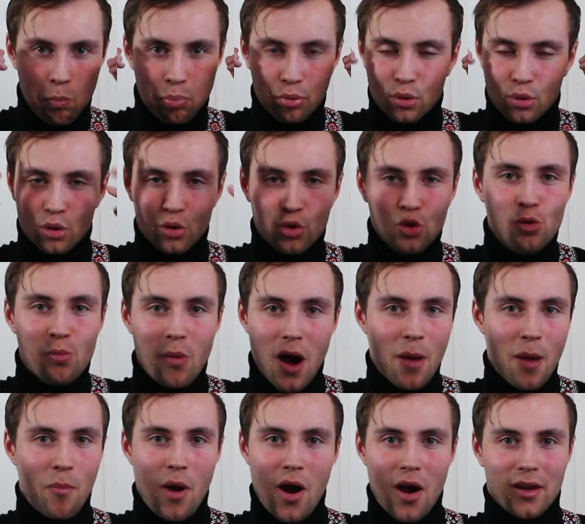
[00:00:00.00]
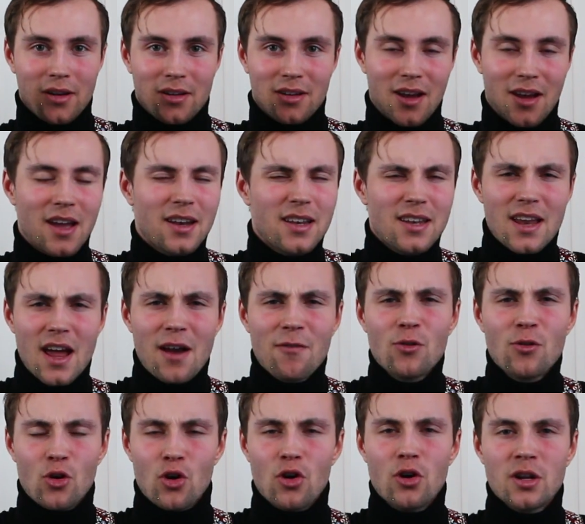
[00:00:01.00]
blew my mind, and I
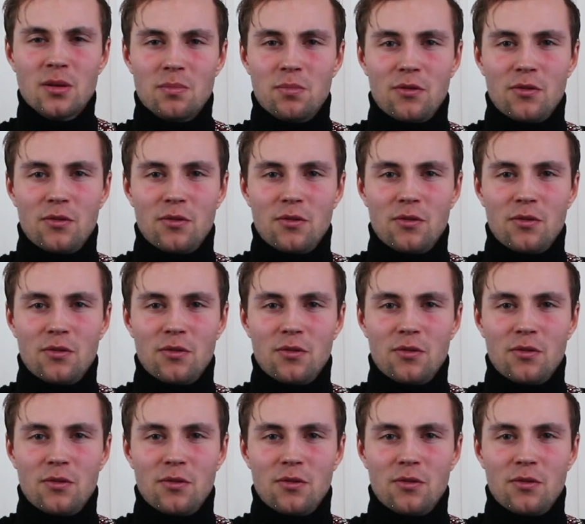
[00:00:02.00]
never heard it